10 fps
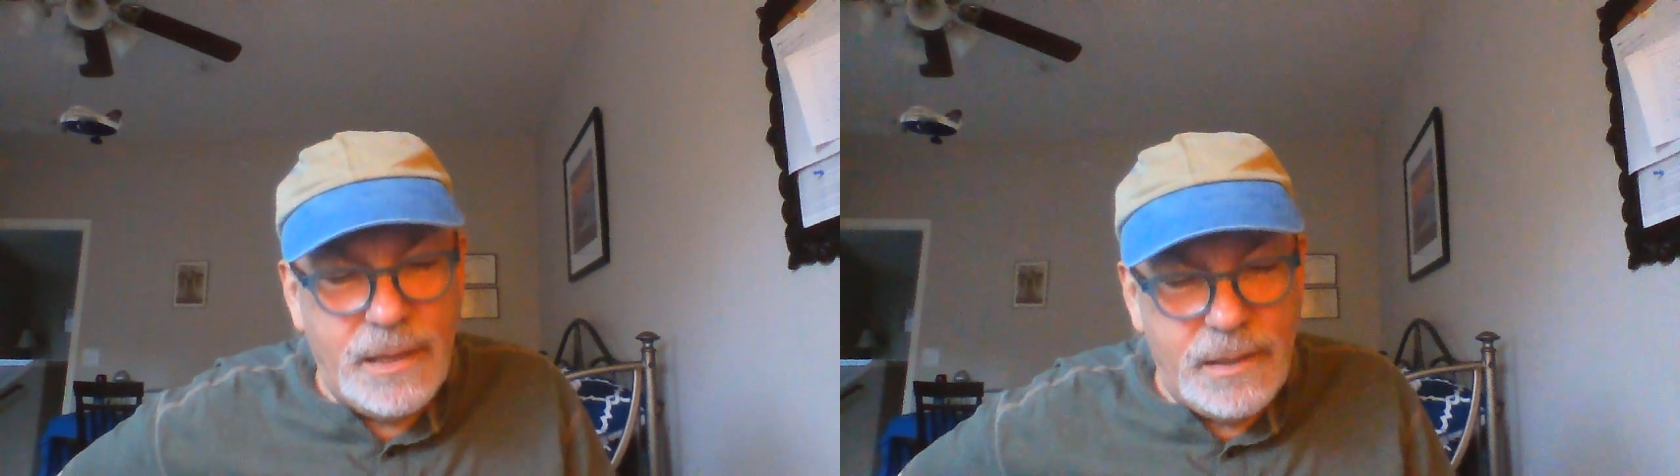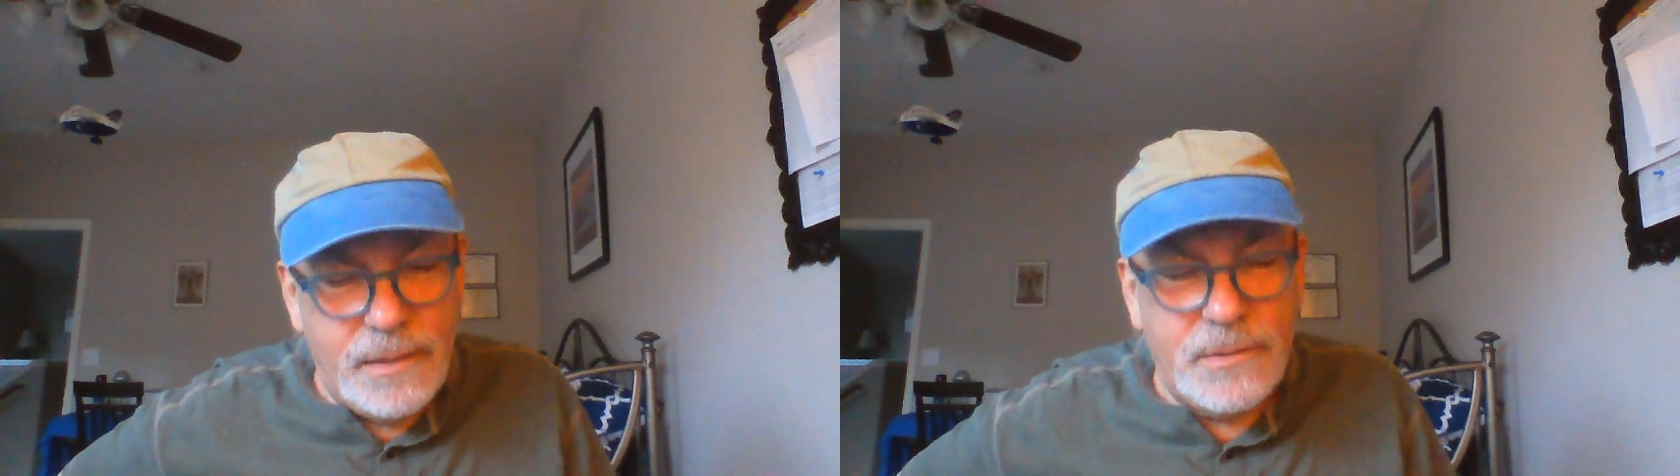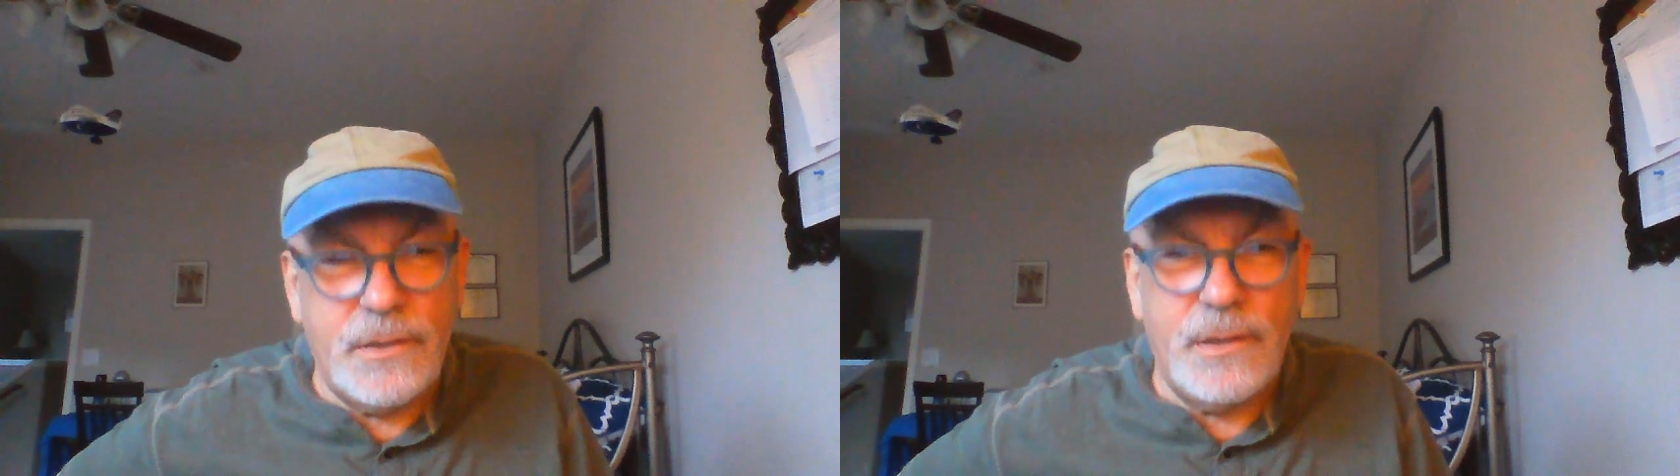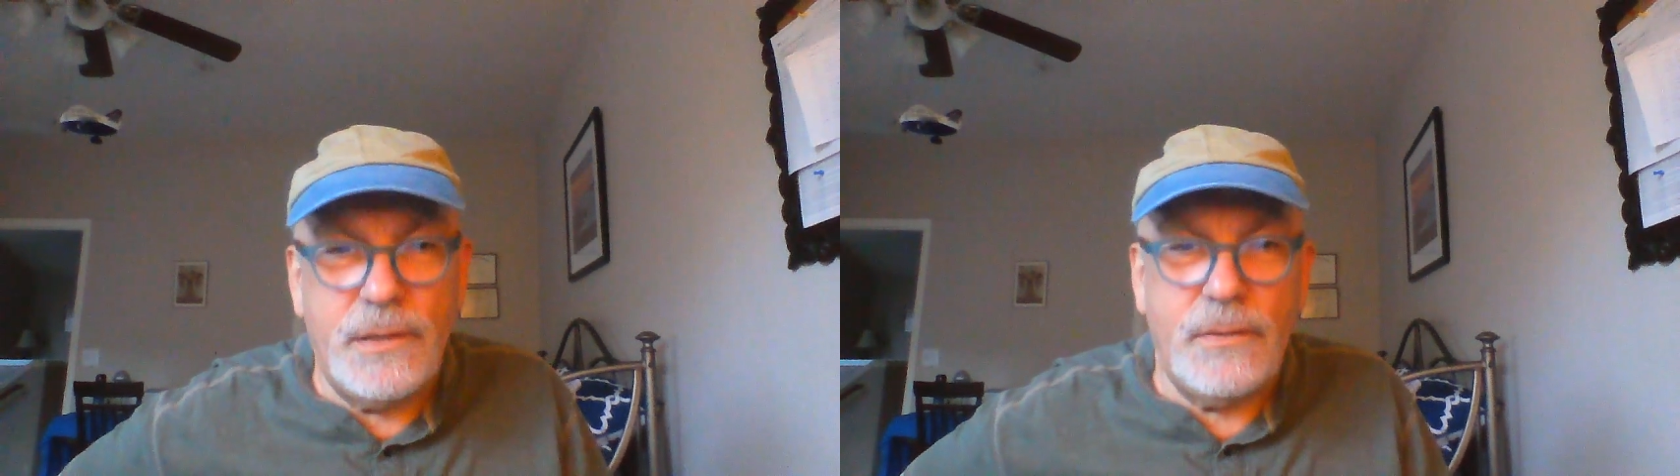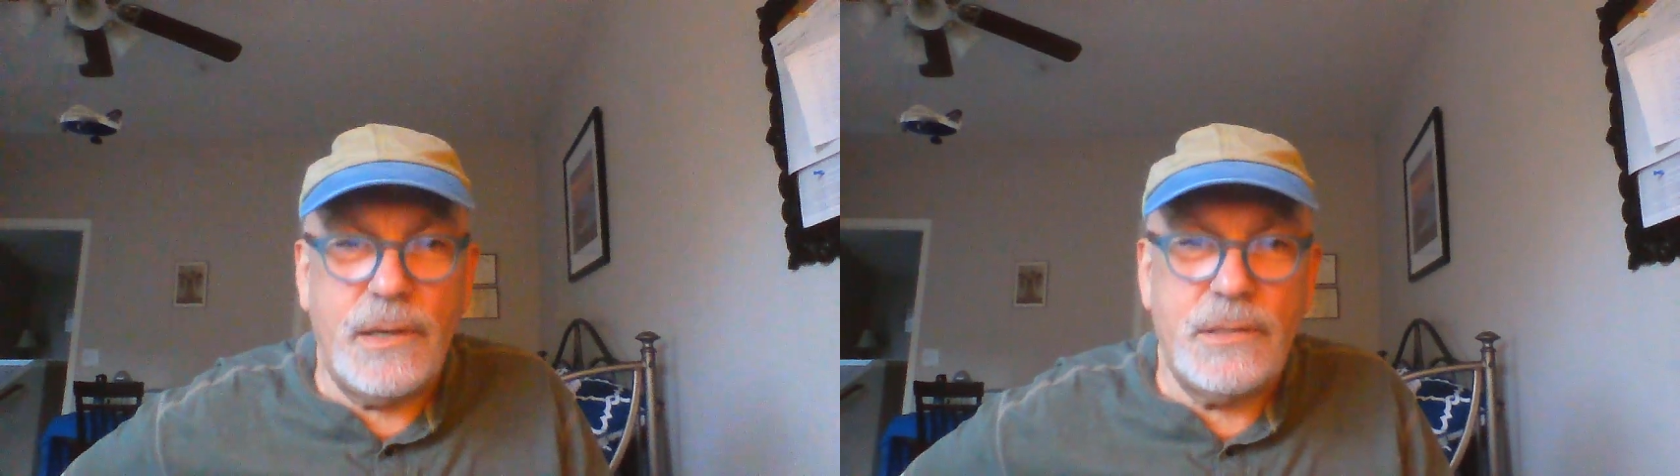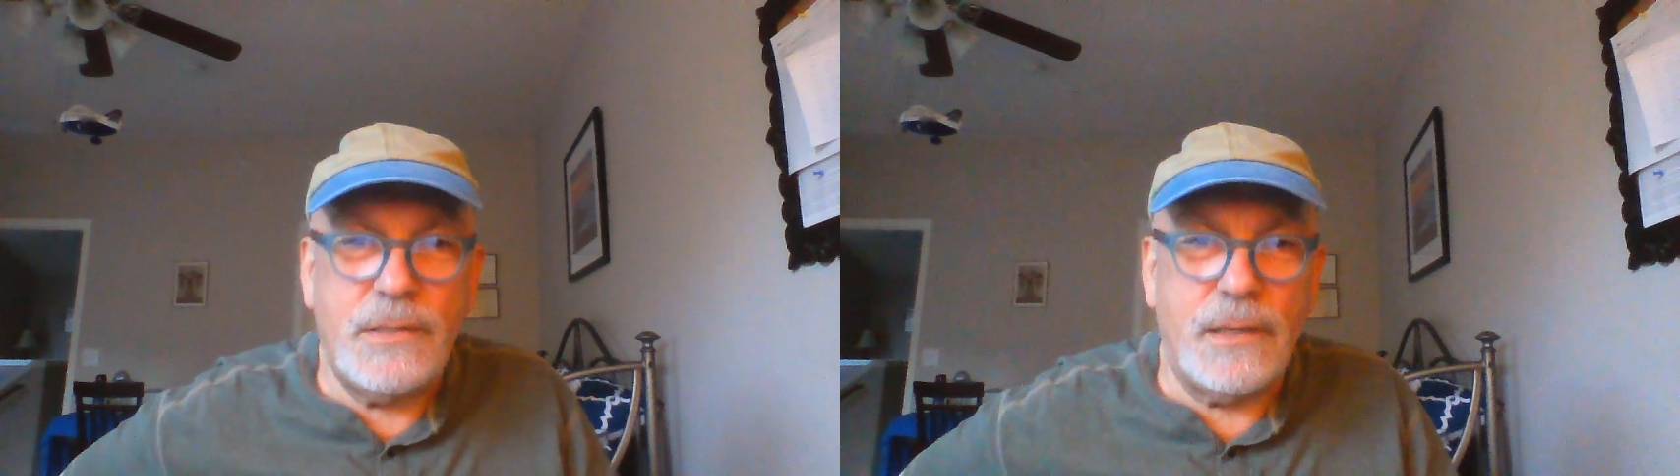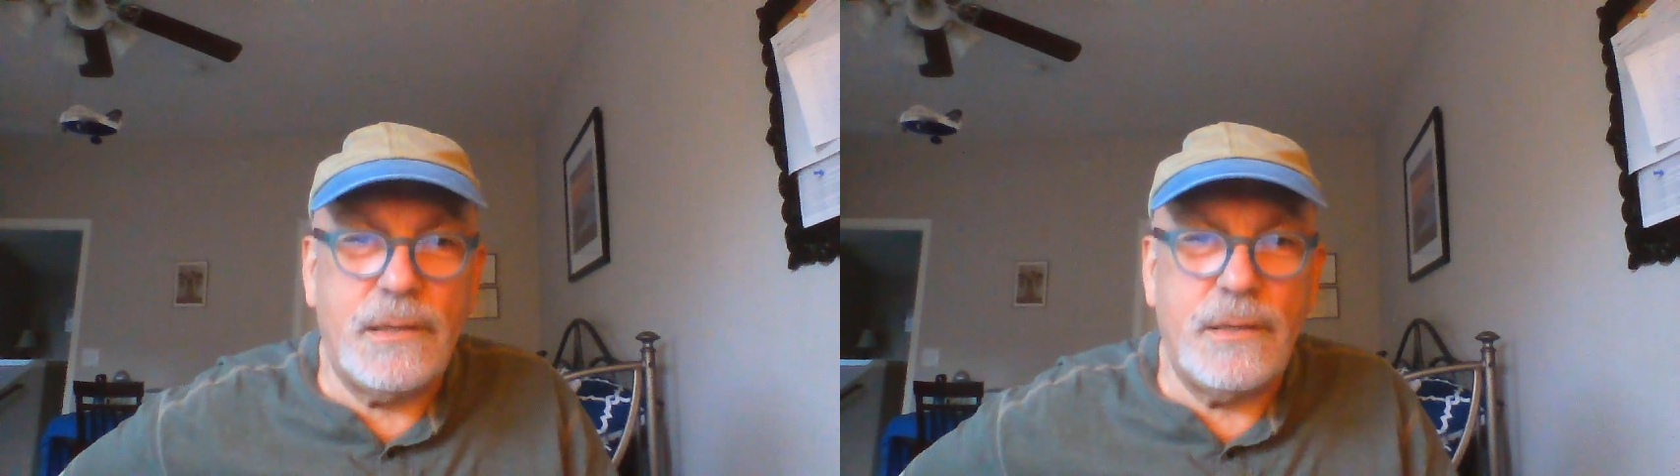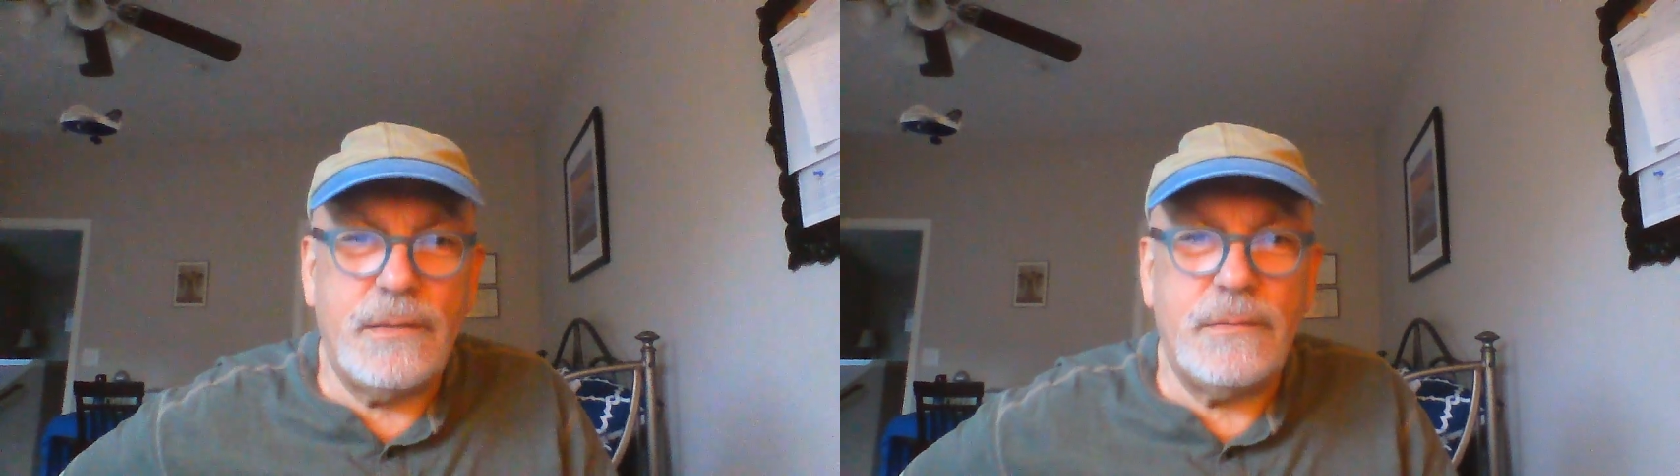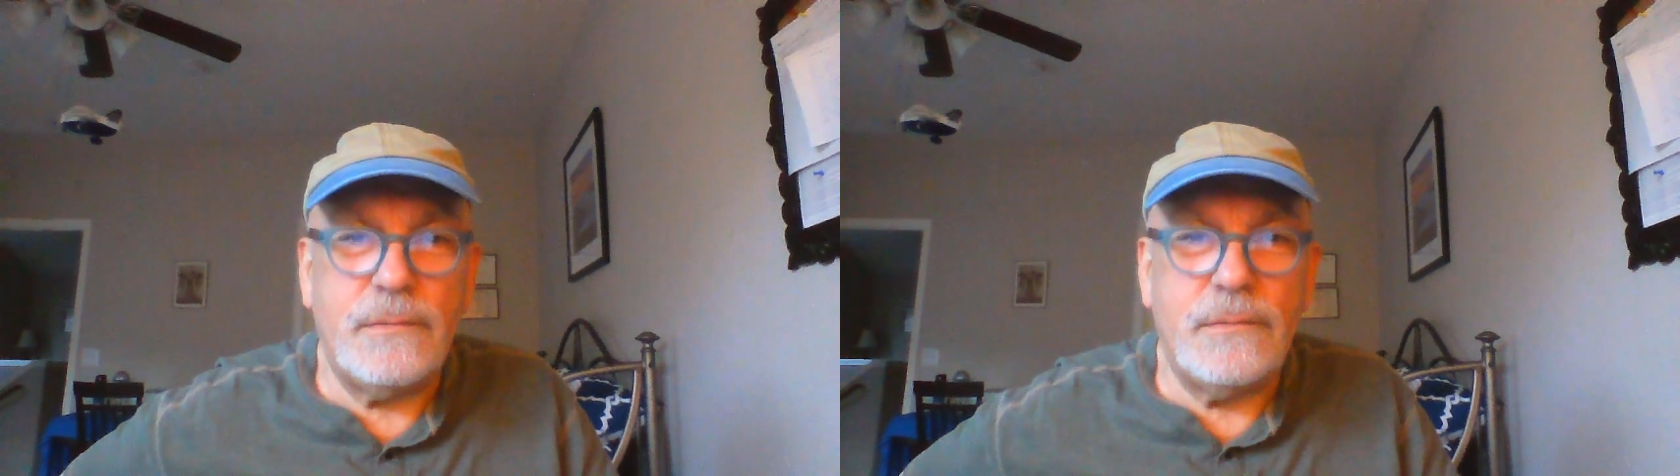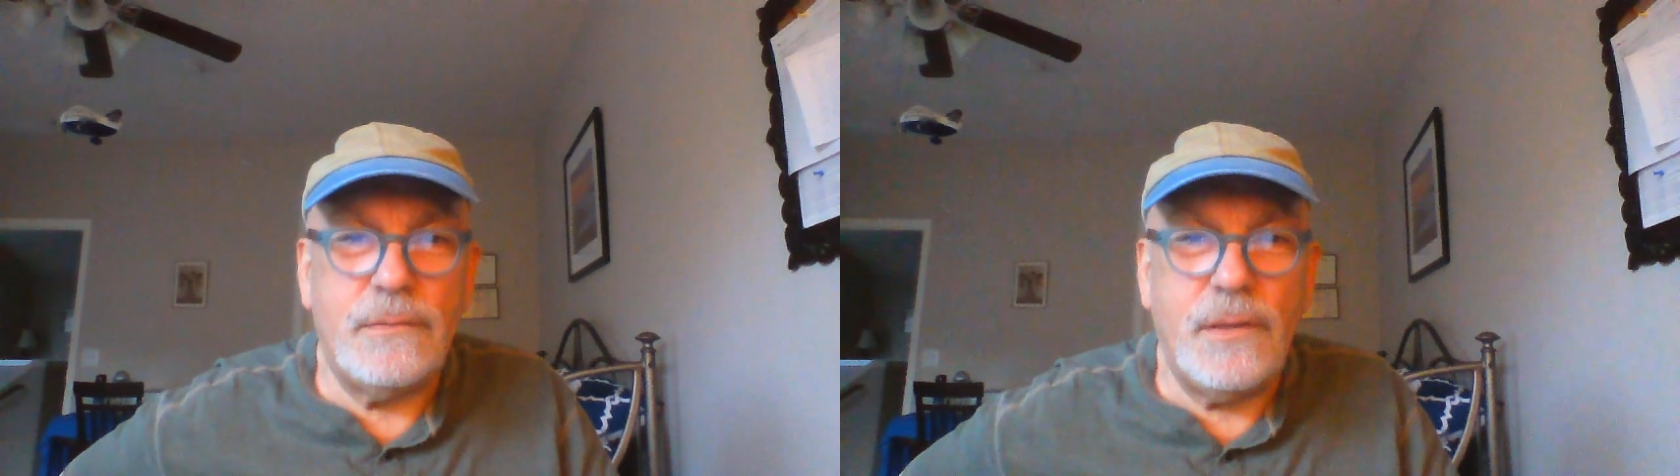Use your intuition.
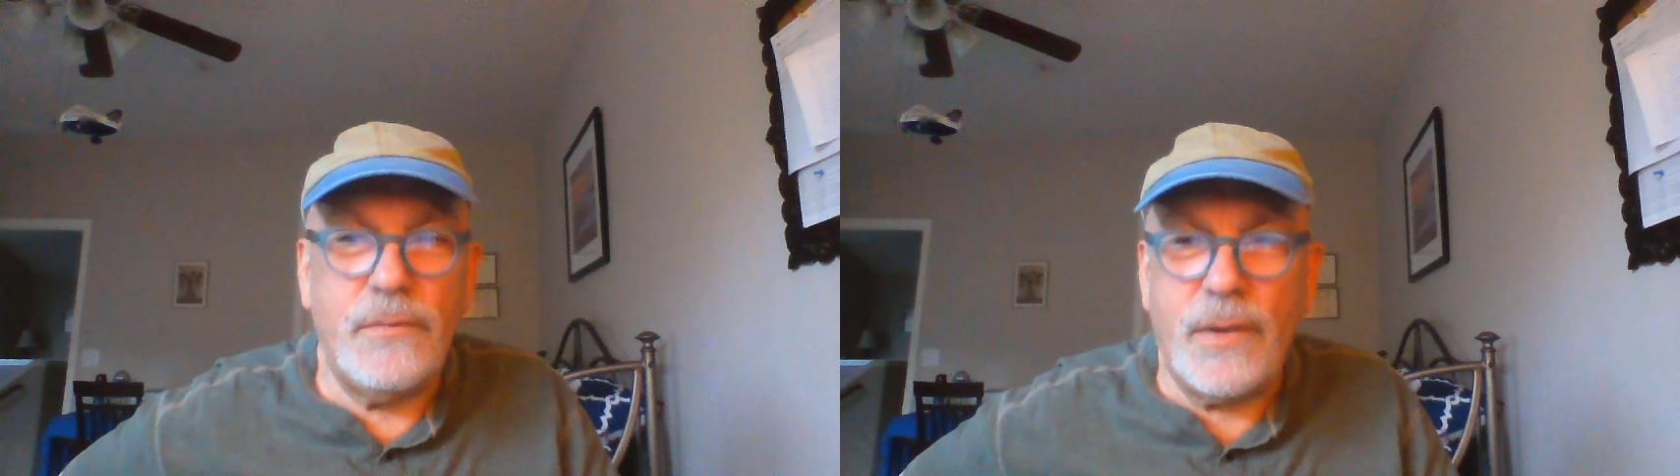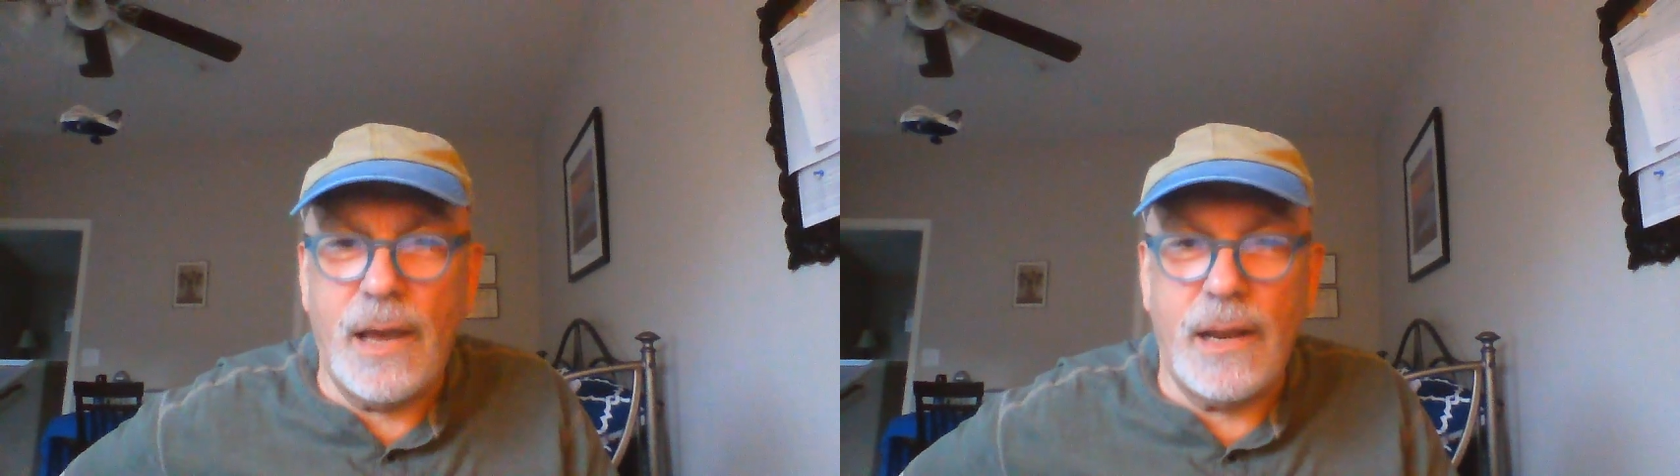You've got